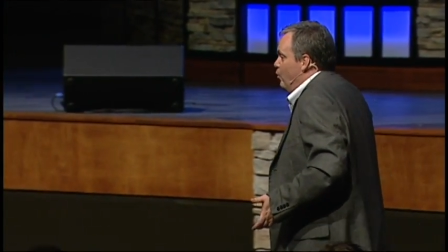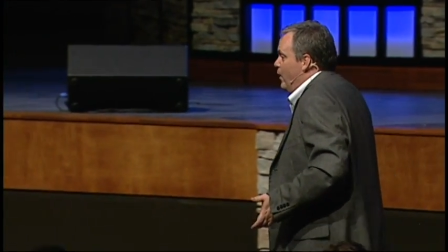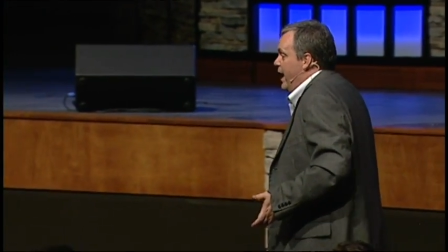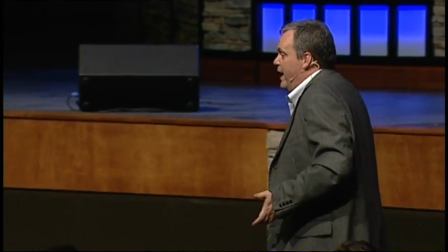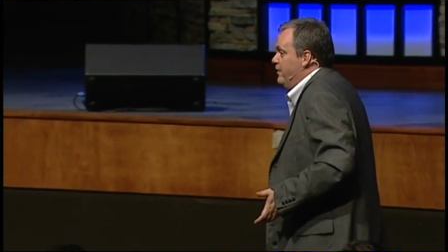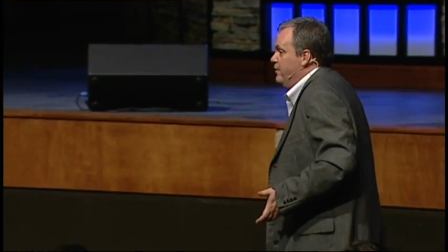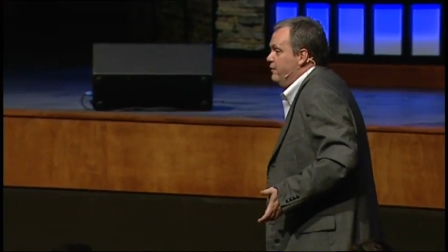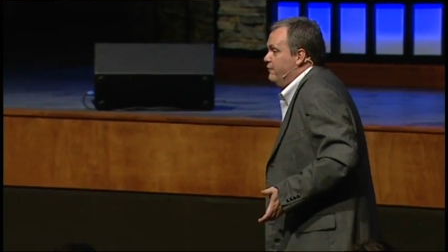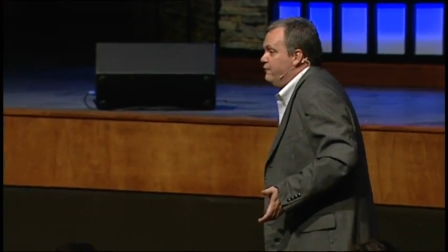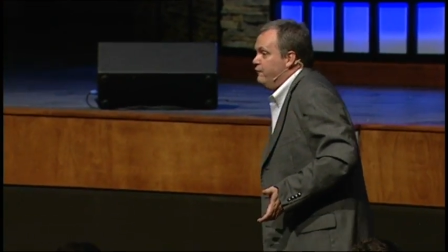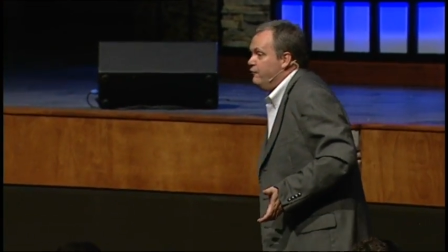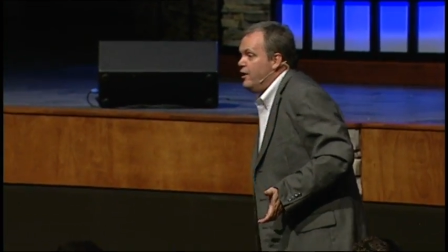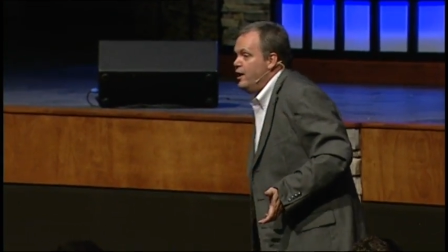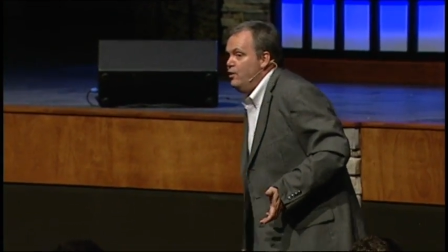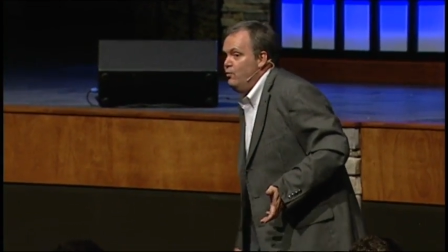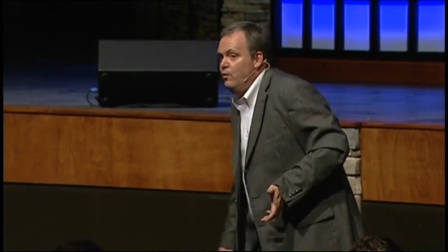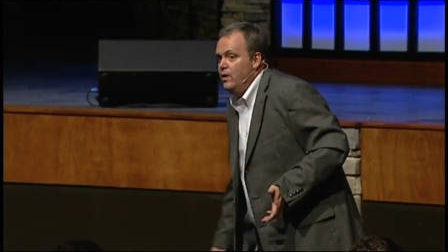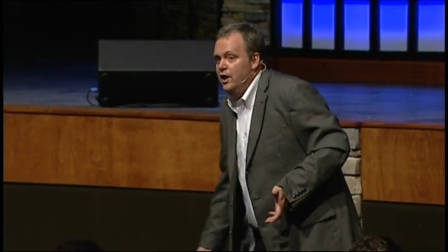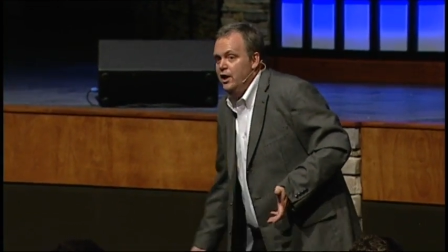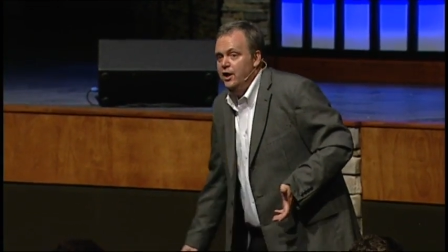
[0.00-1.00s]
and the free
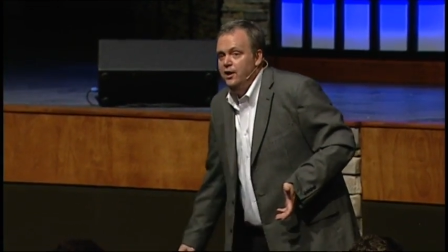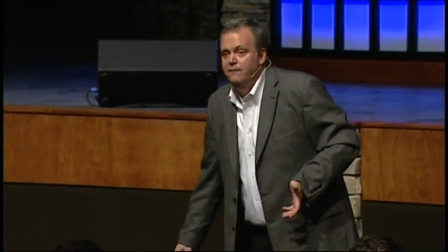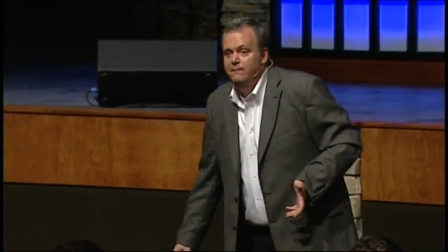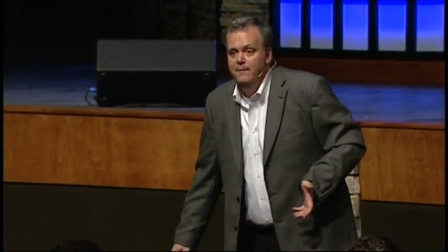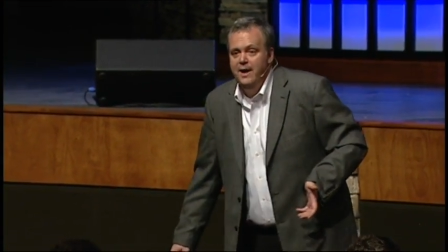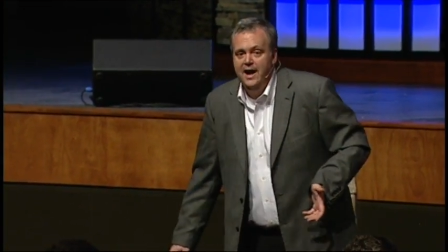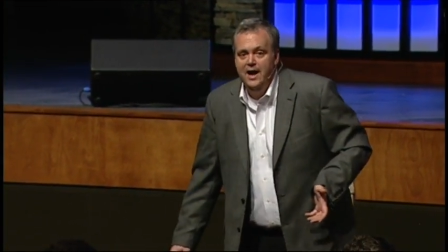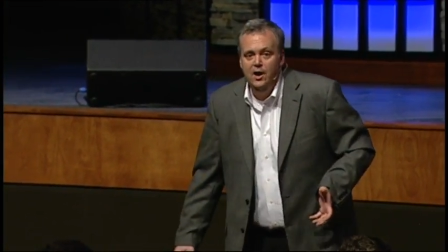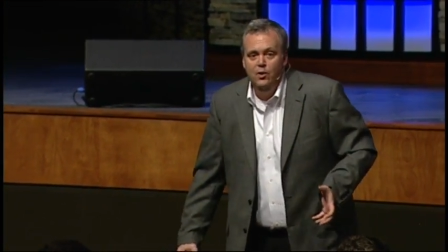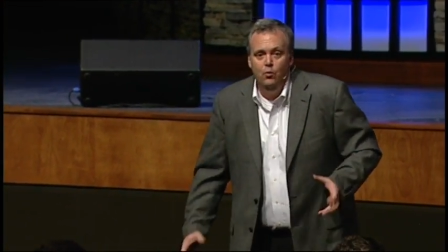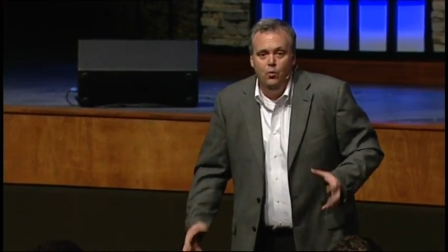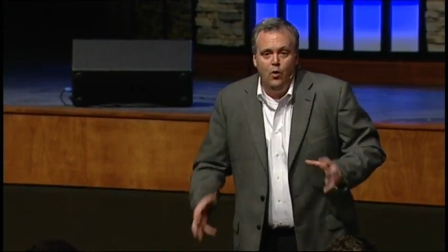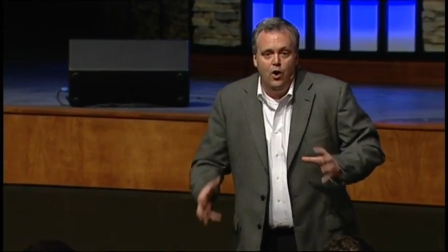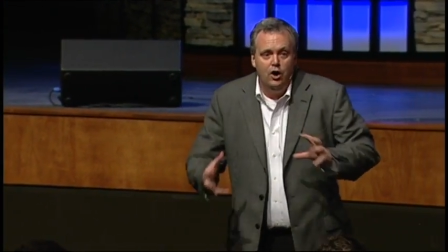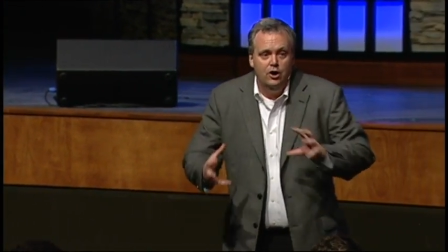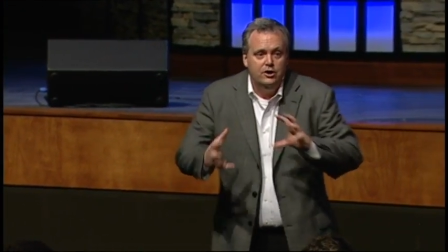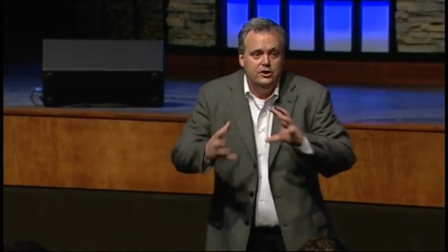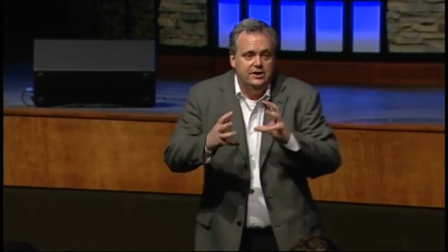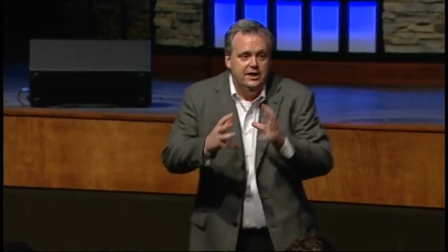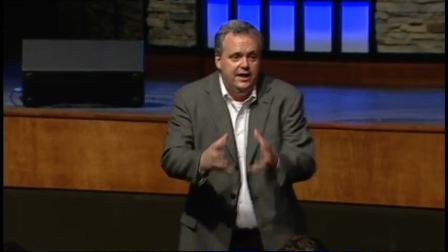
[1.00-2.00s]
will of man
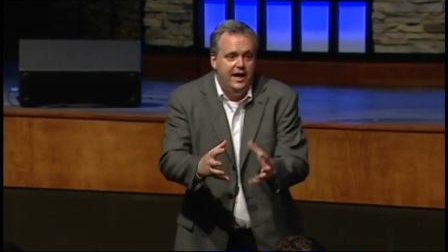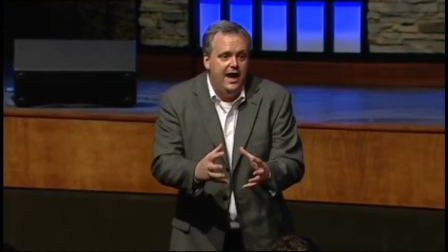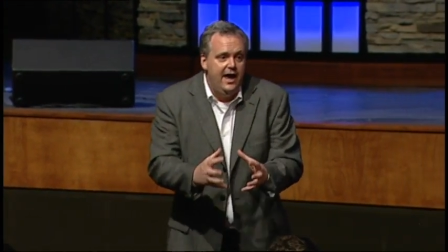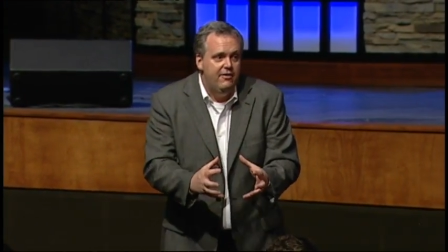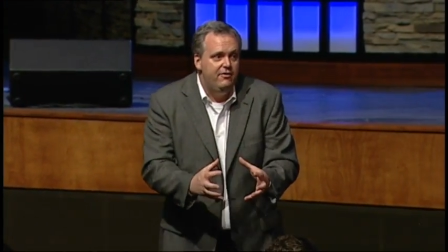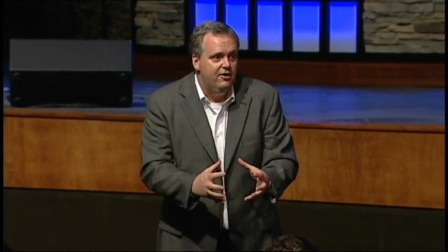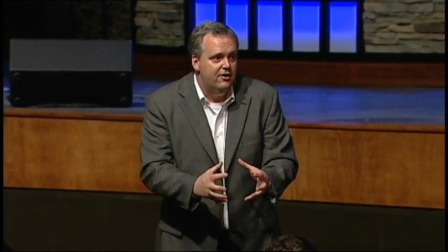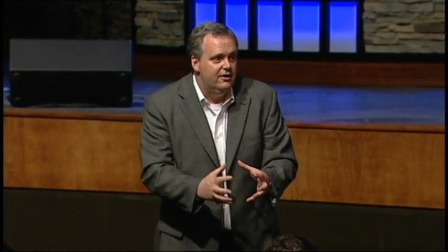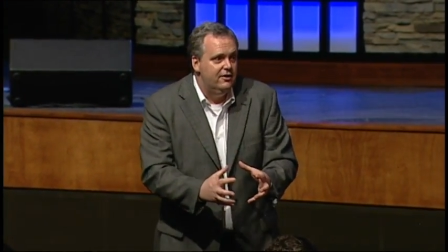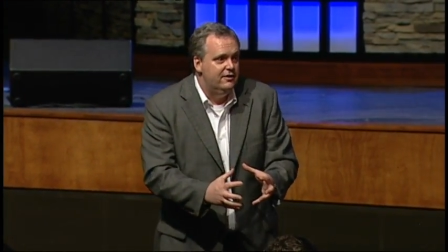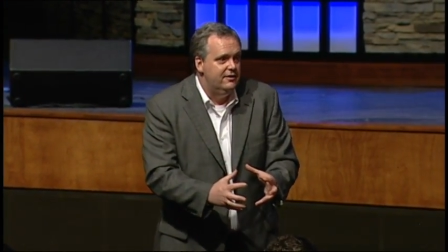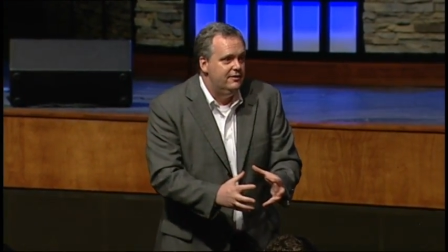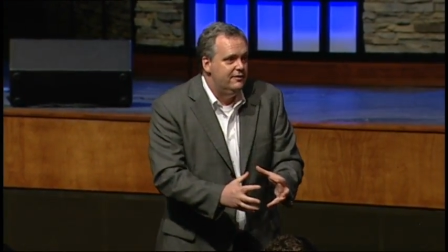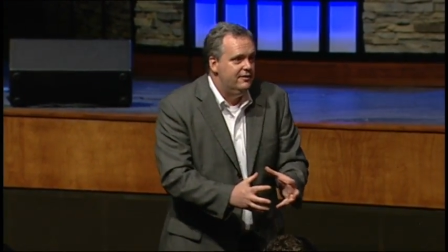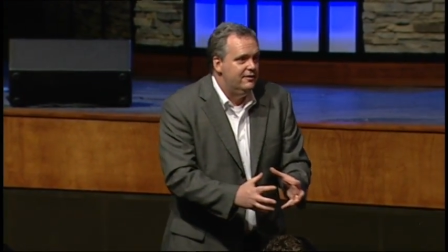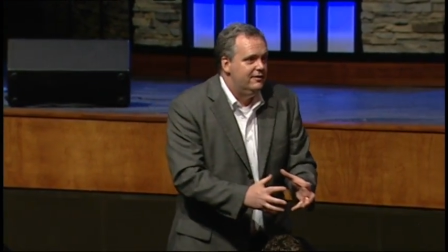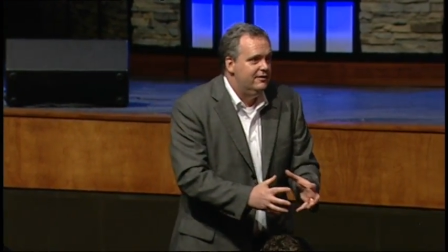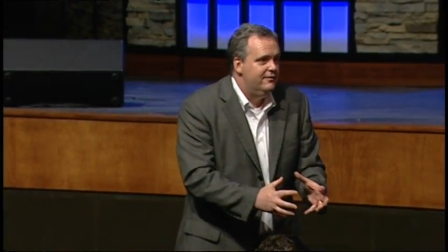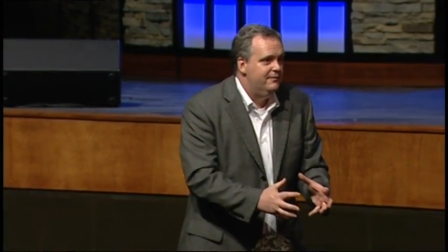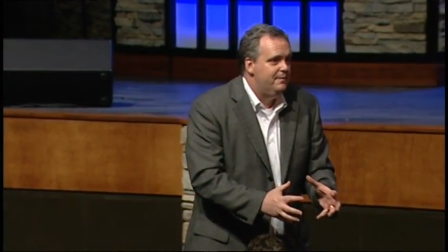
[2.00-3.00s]
work together?
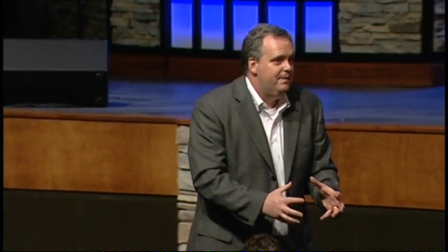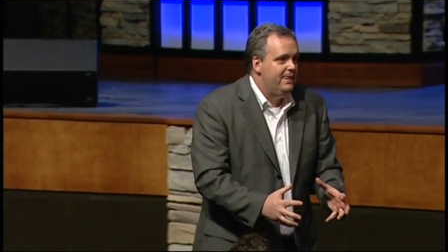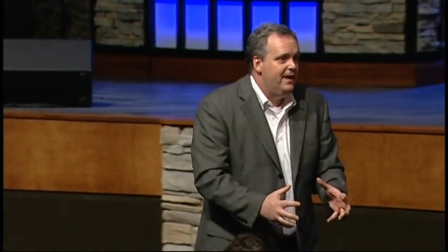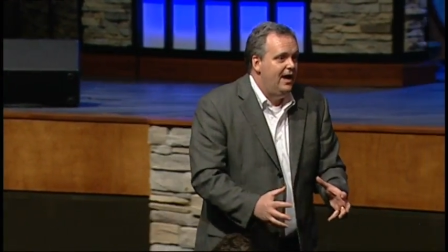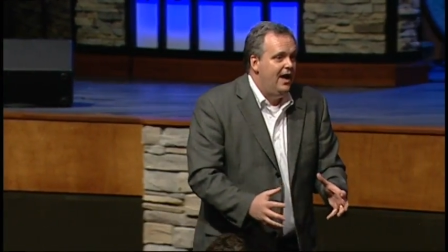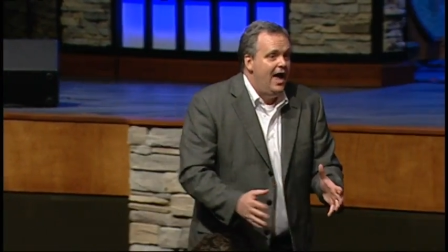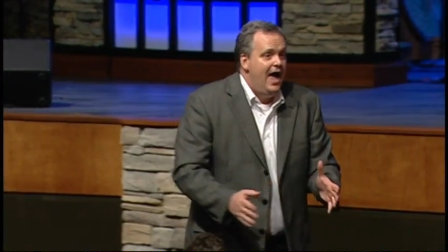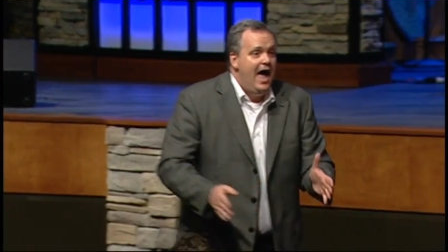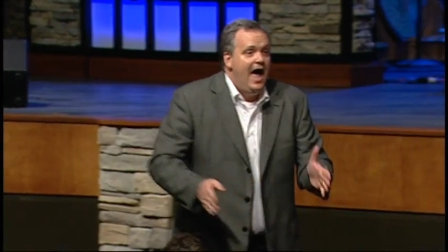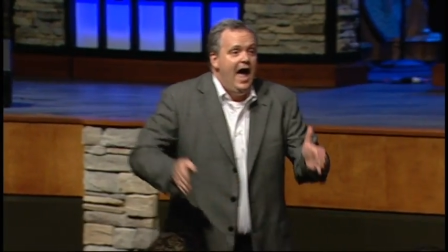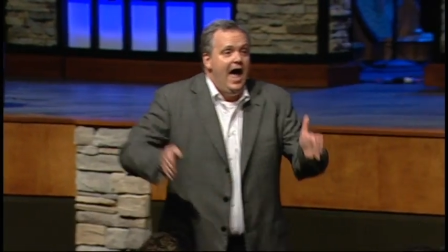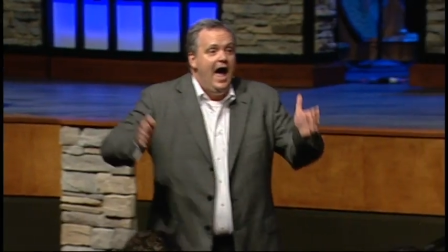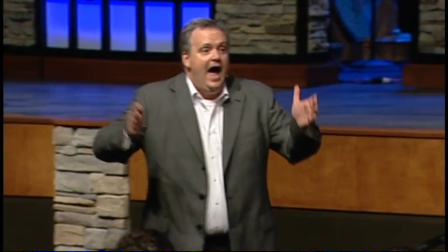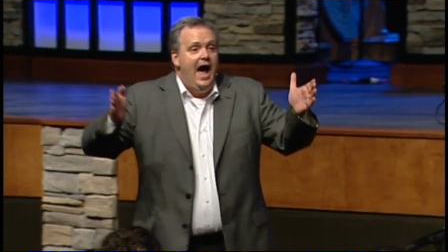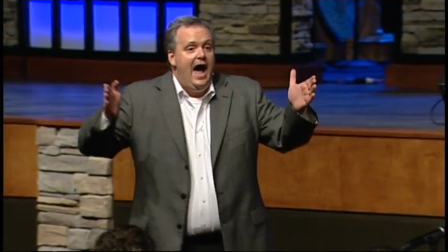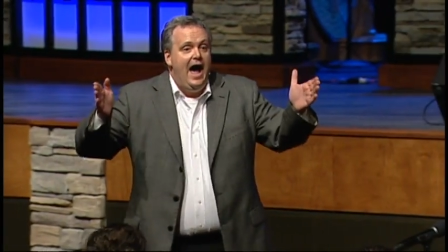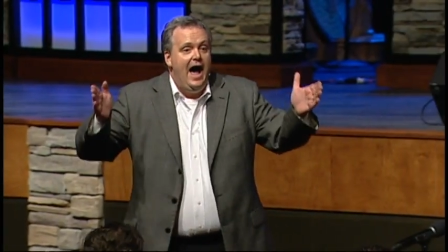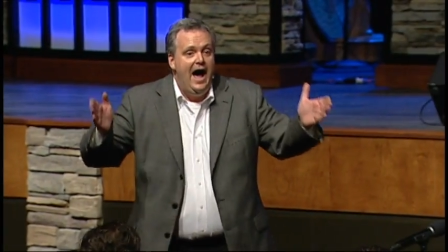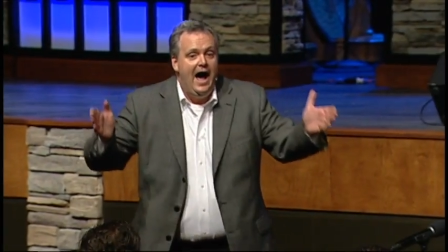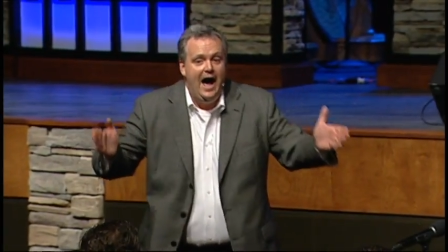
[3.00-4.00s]

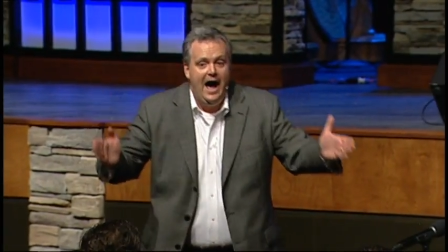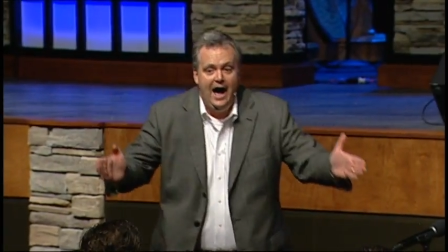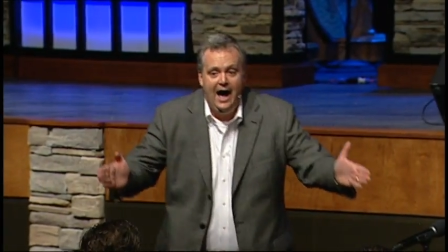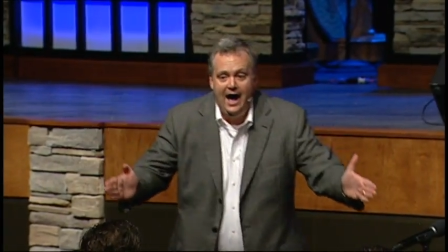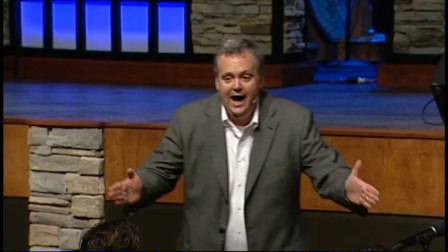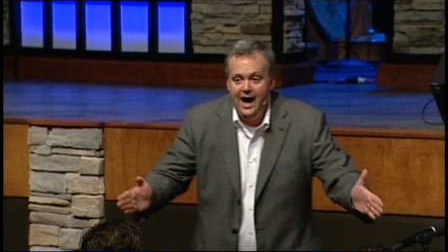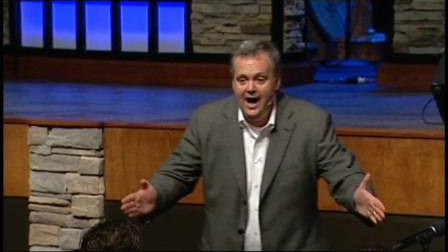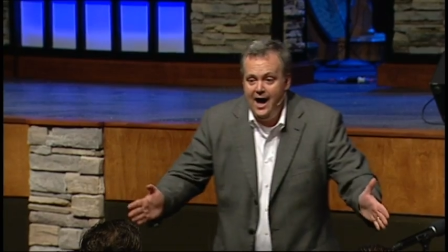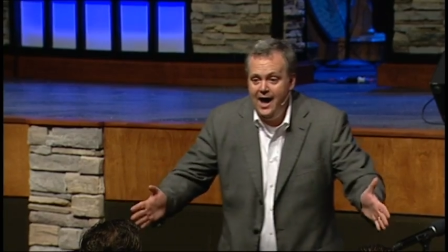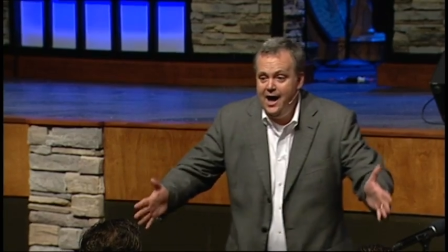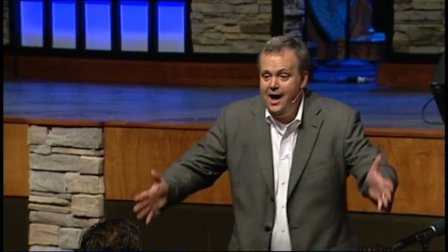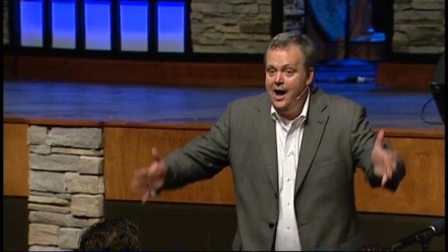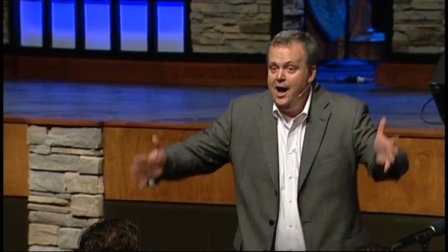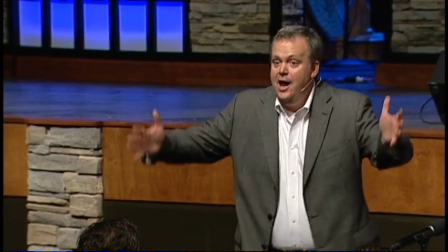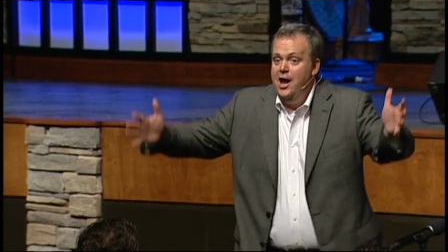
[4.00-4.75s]
I